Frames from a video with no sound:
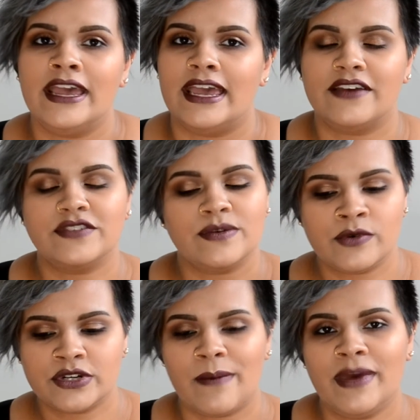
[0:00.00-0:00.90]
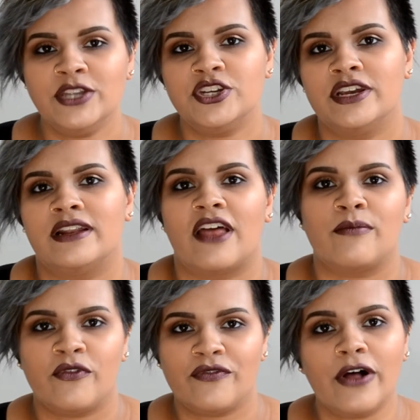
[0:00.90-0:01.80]
it gives it more dimension and
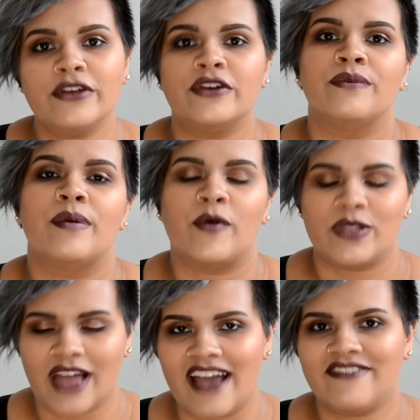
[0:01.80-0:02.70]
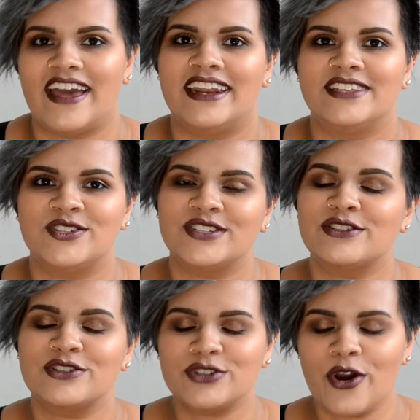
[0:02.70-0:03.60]
more volume and more life, and it's
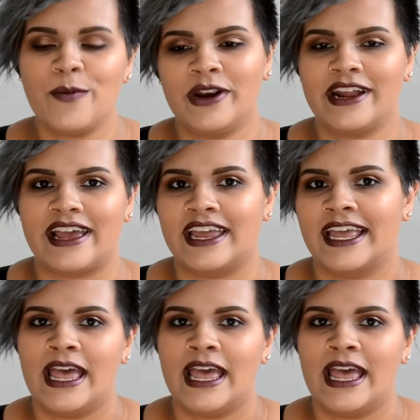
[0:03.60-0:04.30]
just so pretty.